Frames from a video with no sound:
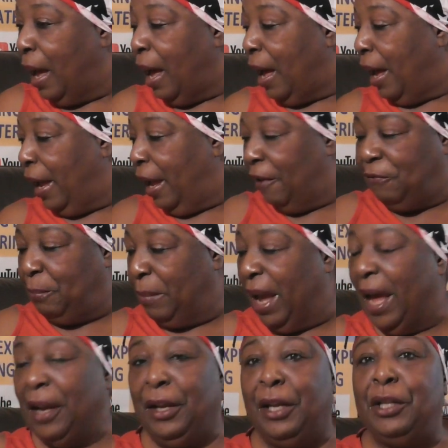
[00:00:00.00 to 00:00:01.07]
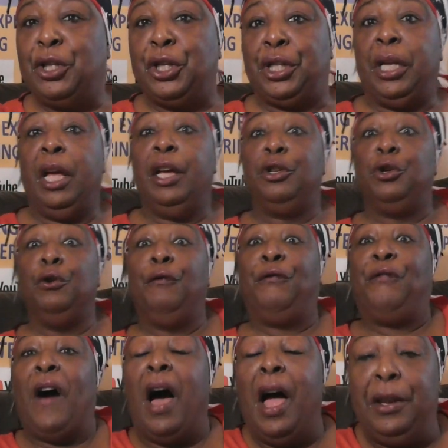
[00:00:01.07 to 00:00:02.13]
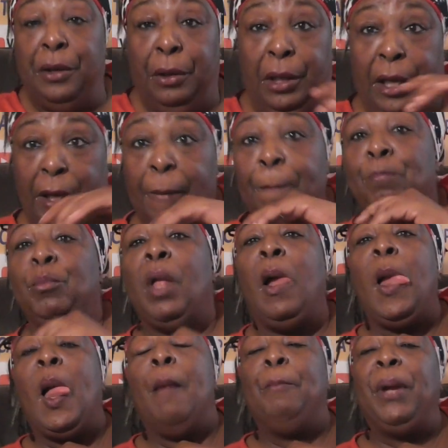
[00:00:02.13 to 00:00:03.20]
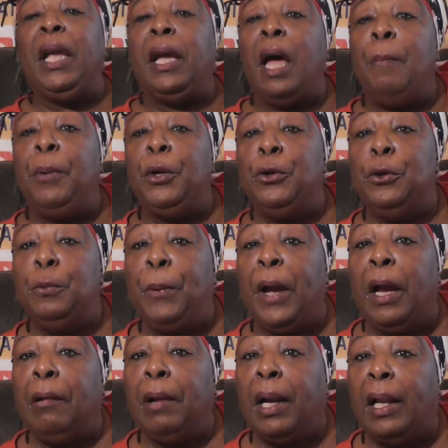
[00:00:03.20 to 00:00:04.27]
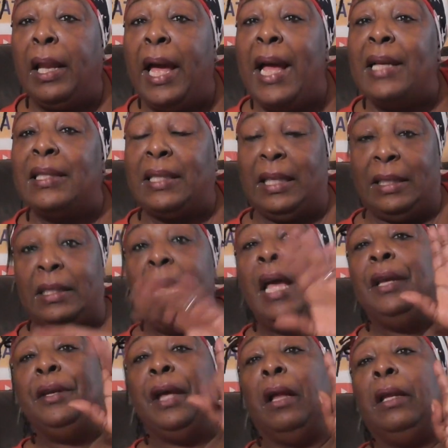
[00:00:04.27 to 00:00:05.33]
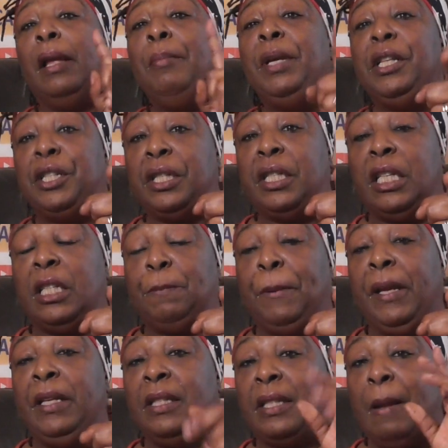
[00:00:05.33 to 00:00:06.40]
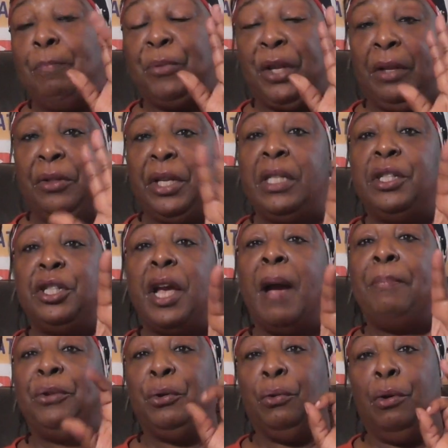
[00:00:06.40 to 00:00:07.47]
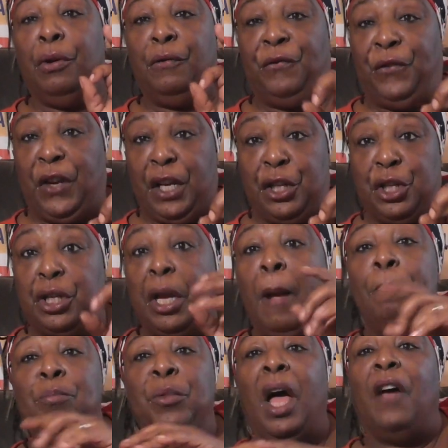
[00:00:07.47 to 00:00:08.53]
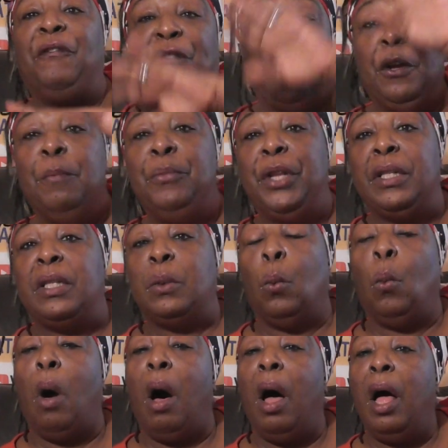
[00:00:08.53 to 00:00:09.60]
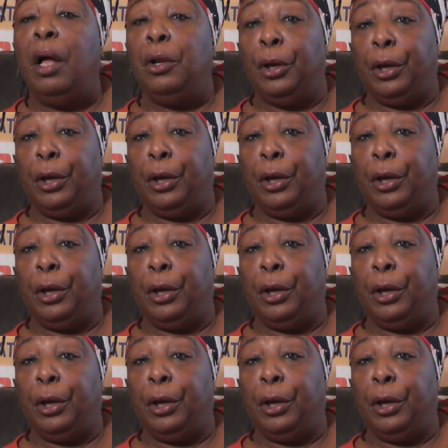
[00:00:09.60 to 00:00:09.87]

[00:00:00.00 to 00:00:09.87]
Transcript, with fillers: I have managed to finally pick up a new pair of glasses. Now, let me just explain something. This chapter on fish, I filmed this a while